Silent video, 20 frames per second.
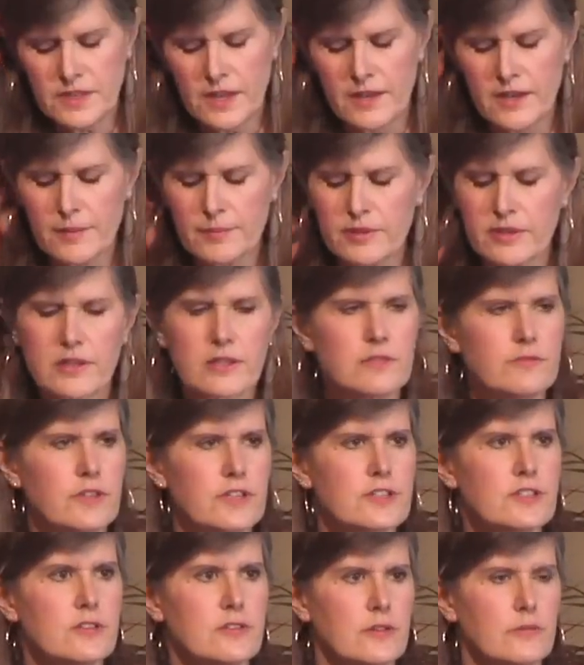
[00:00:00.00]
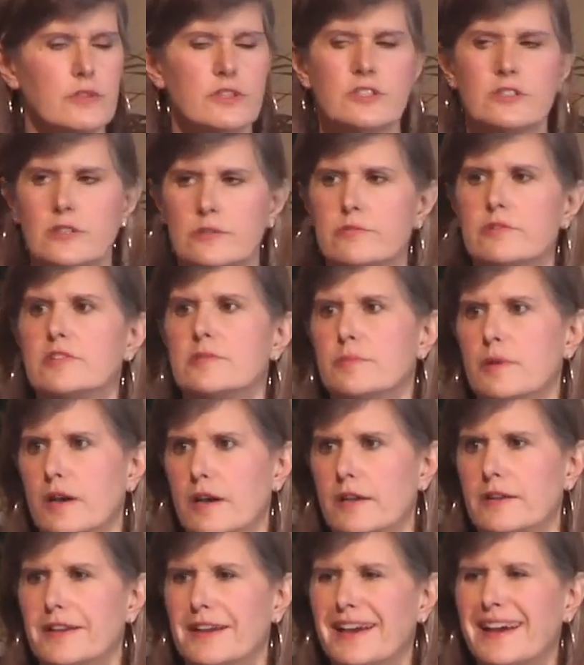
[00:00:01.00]
And I'm going to convince you that we should
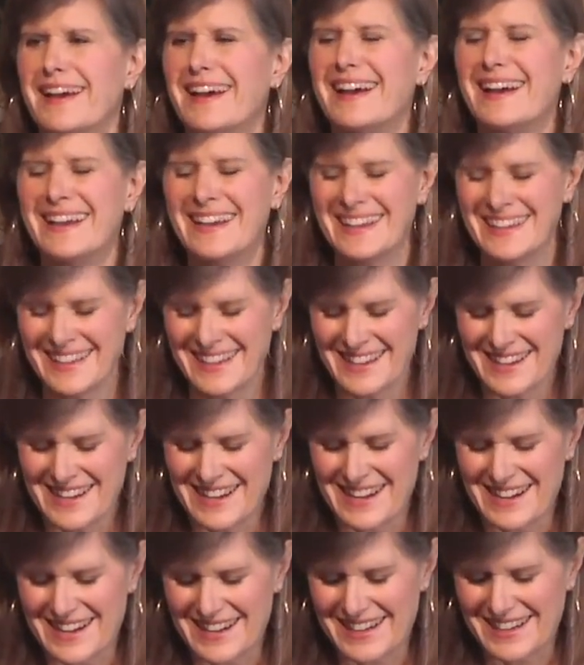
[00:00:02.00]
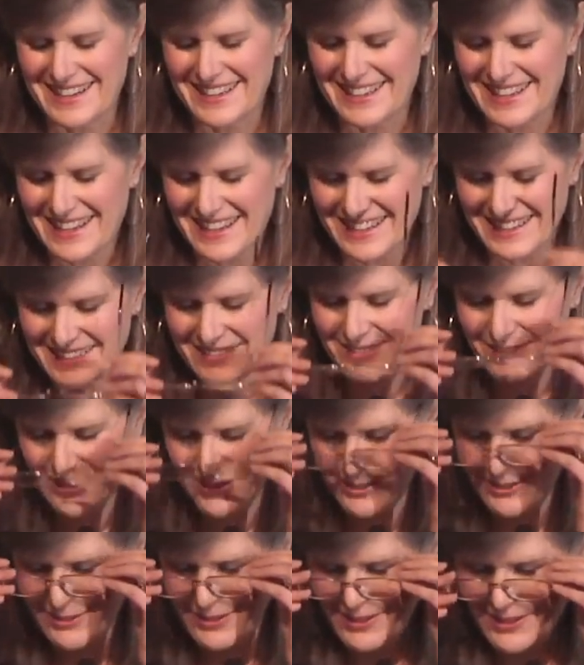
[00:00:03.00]
respond, even
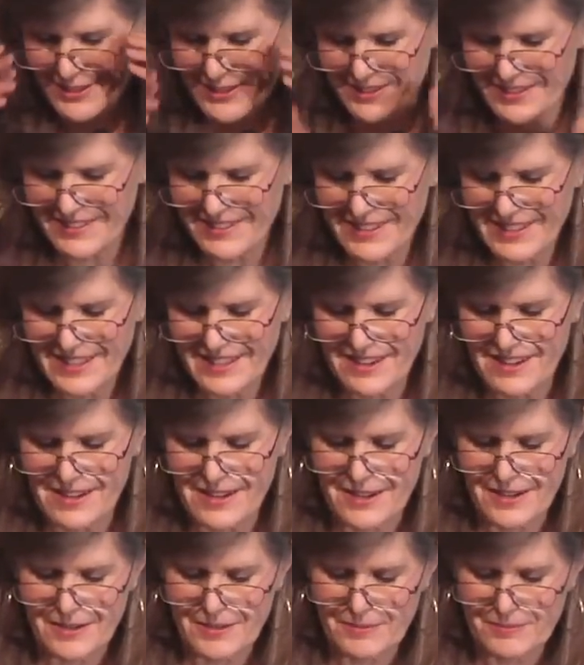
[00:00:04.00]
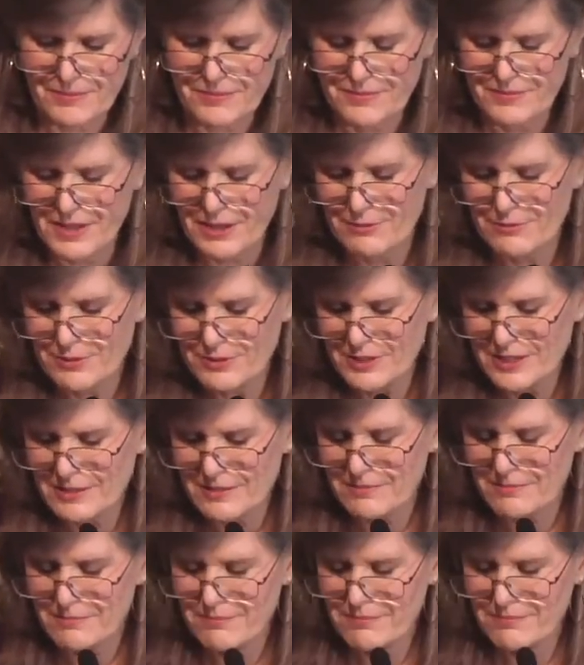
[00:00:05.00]
though they
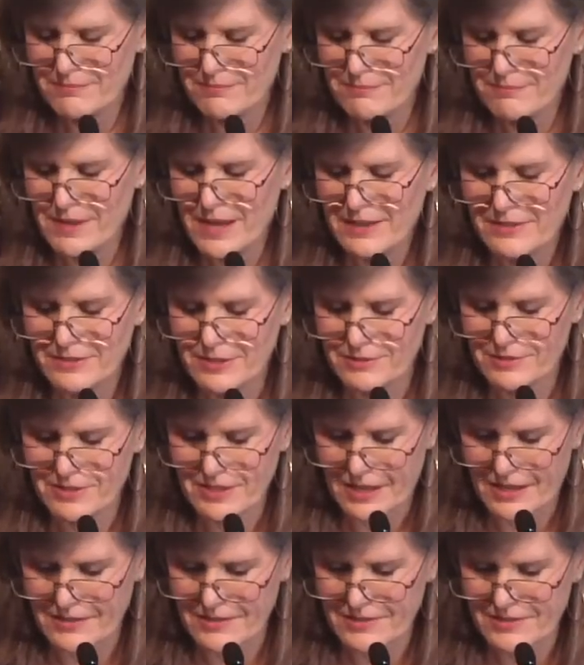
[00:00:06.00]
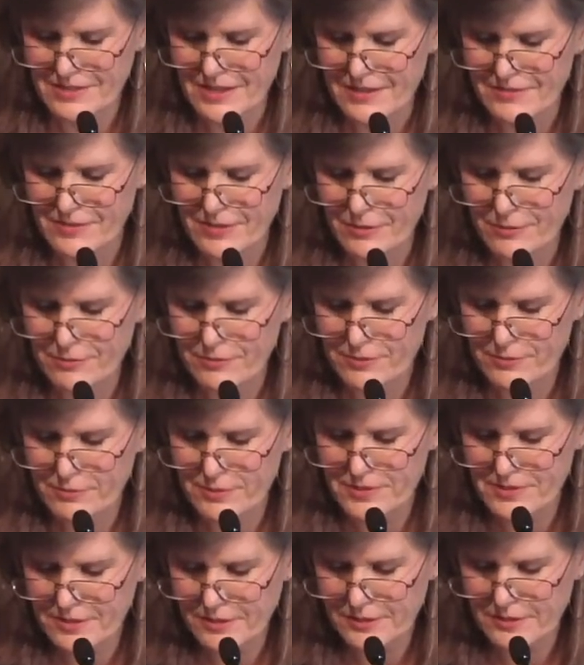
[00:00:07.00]
really make no sense, and they're the
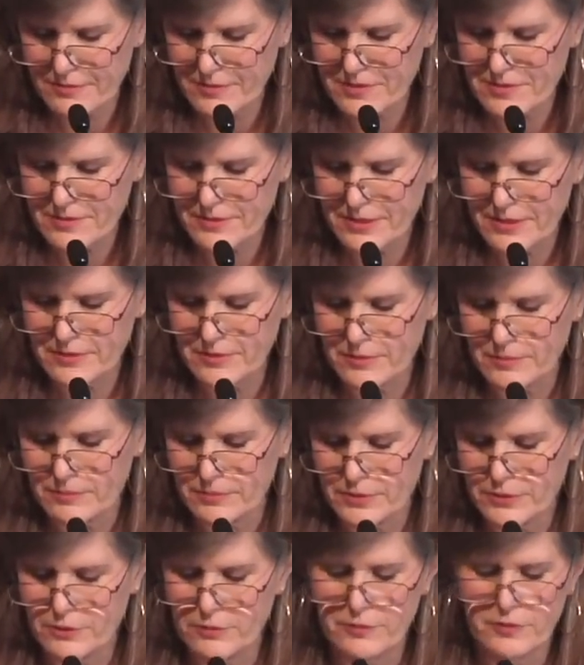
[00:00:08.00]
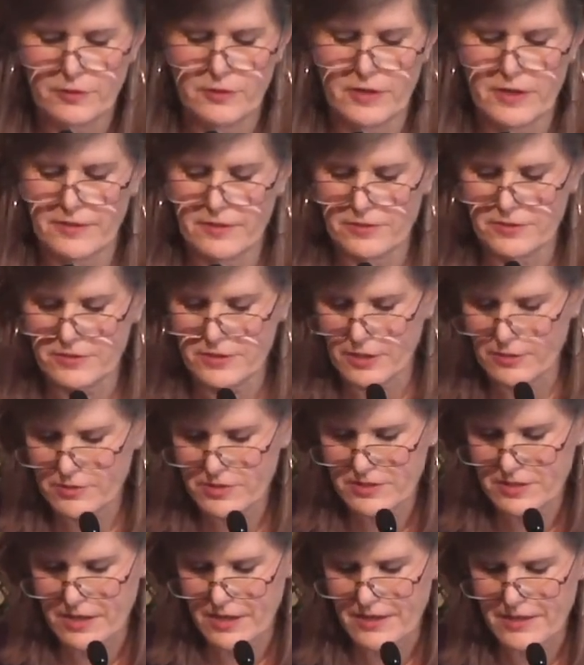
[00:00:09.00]
result of this legal maneuver, and there's no
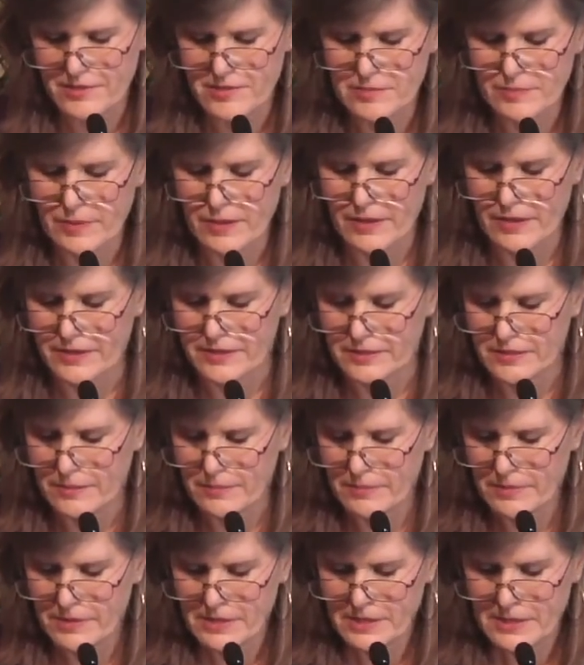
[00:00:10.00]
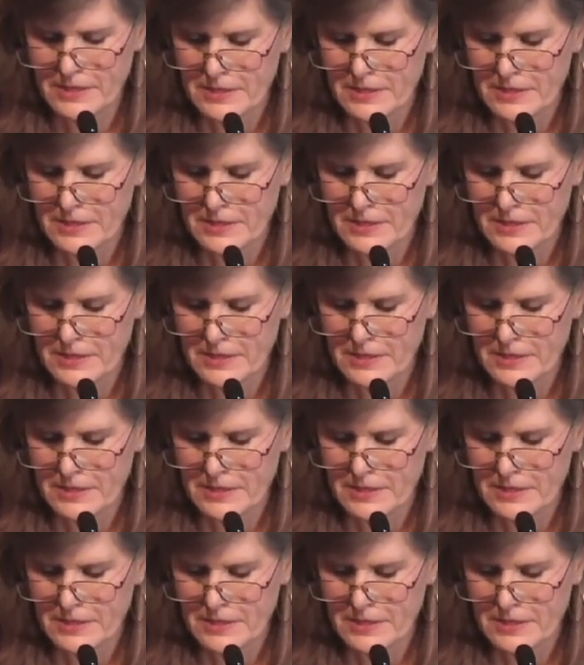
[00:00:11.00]
science behind them.